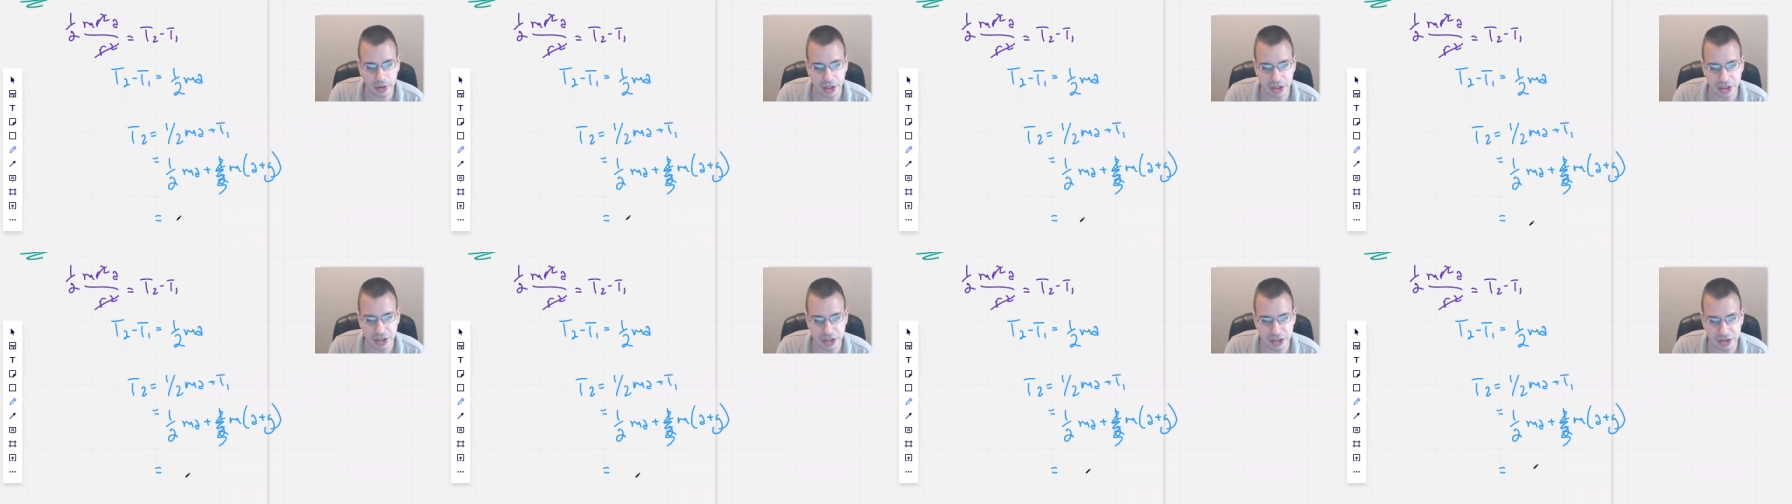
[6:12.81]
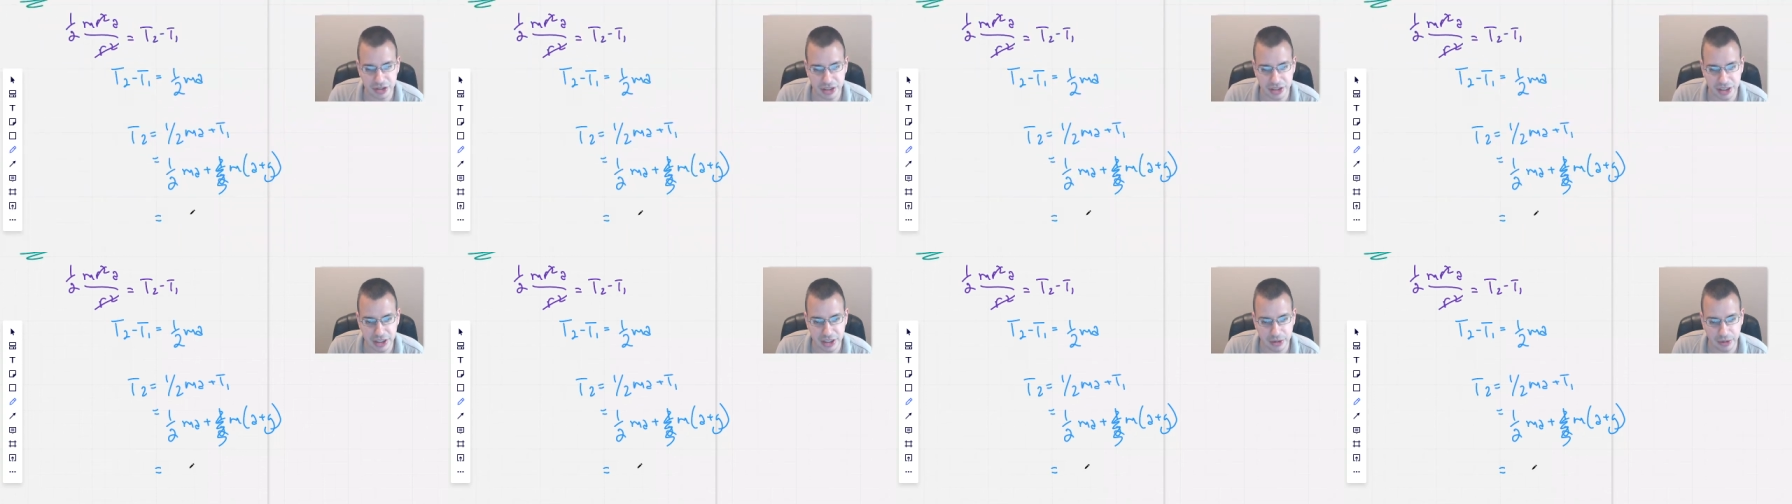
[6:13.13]

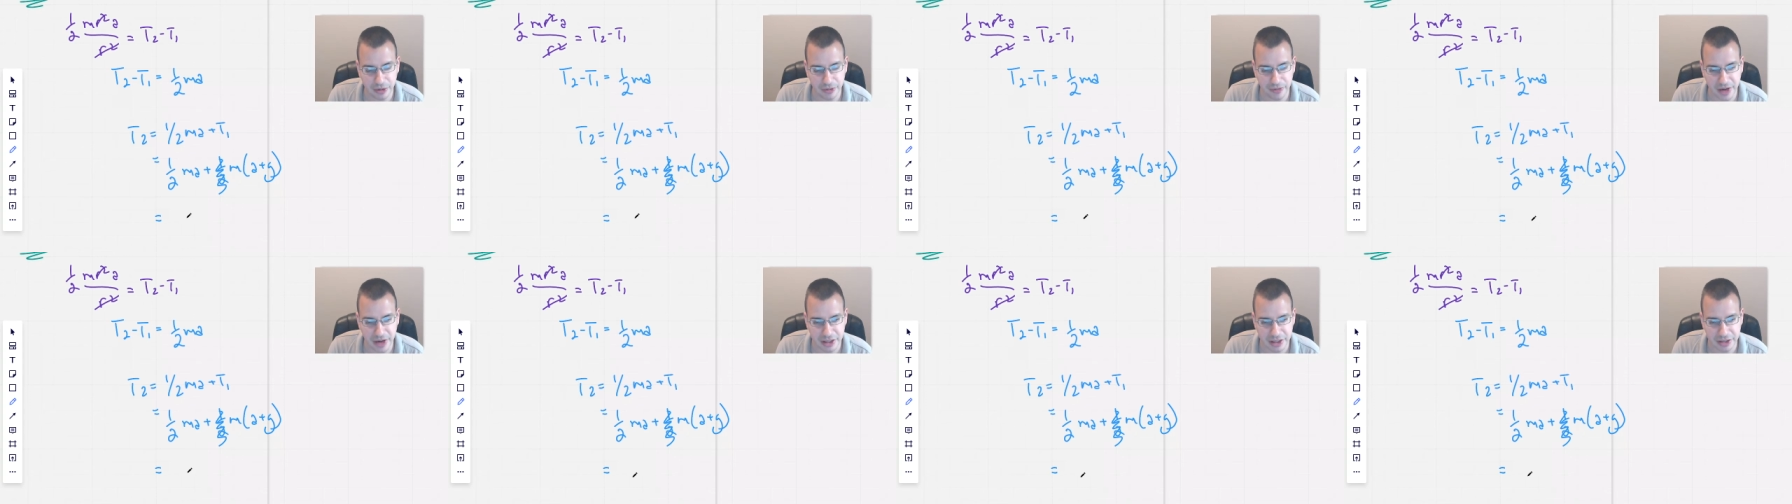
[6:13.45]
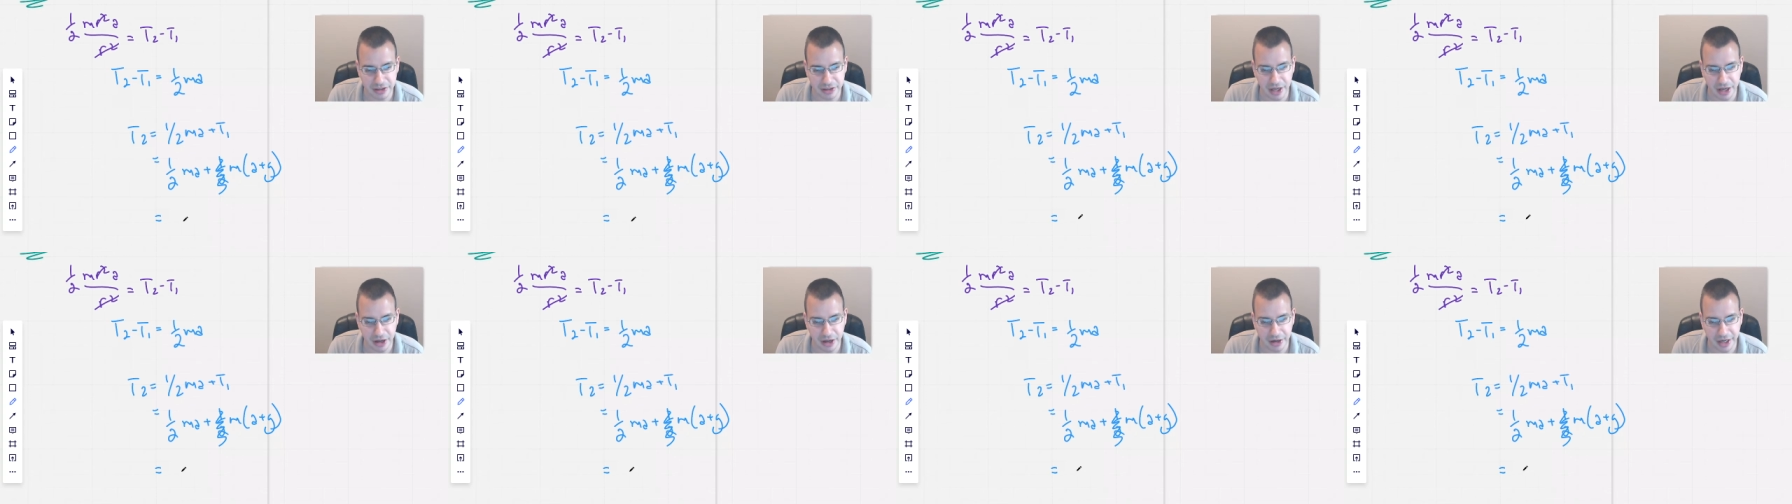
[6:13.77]
let's see, we'll
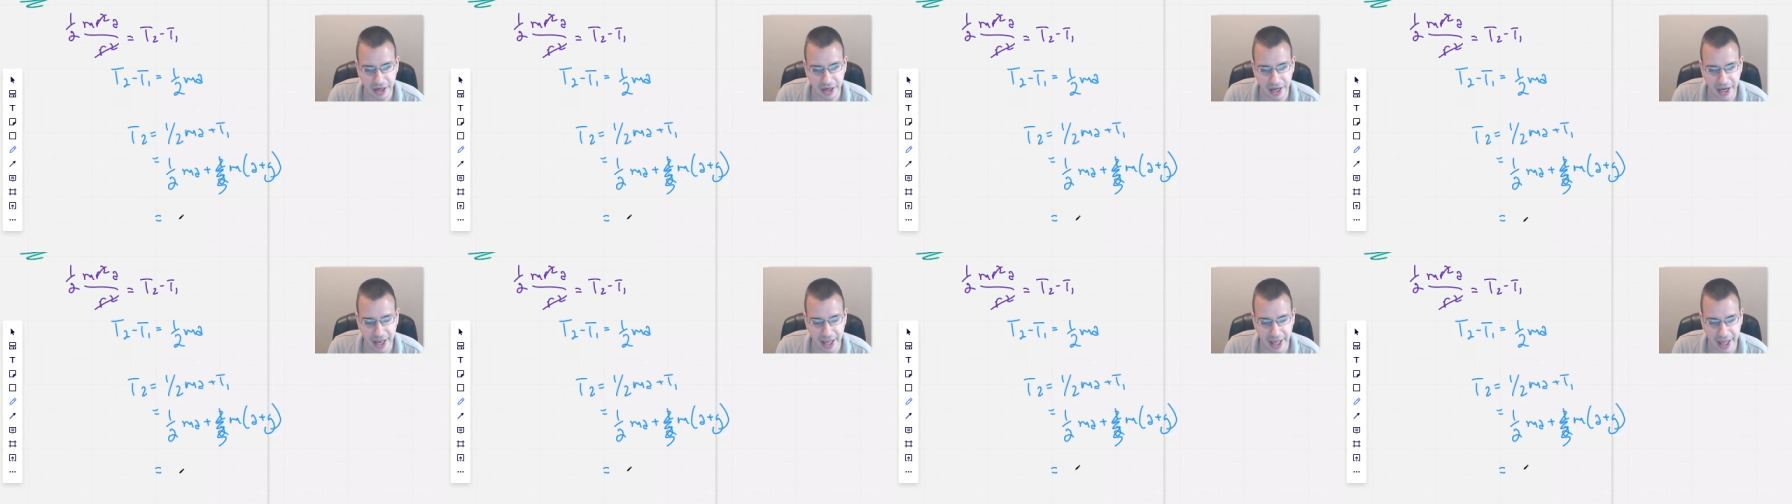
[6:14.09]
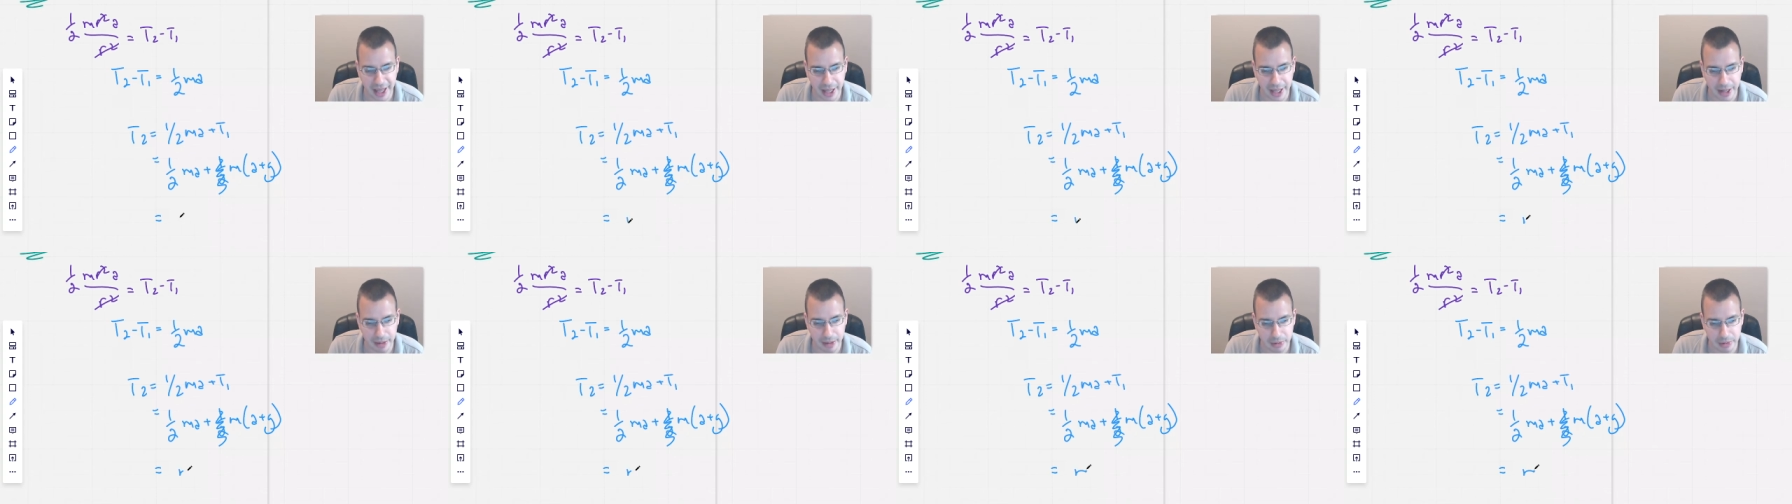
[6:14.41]
factor out an
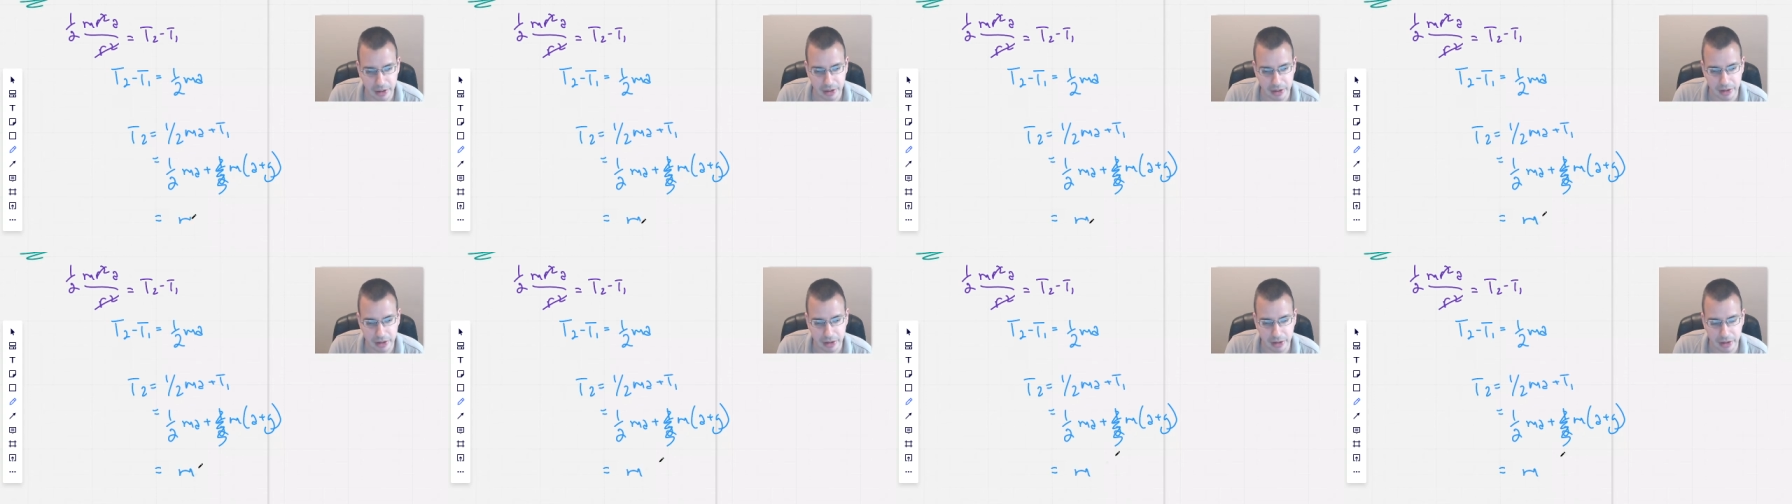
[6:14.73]
M,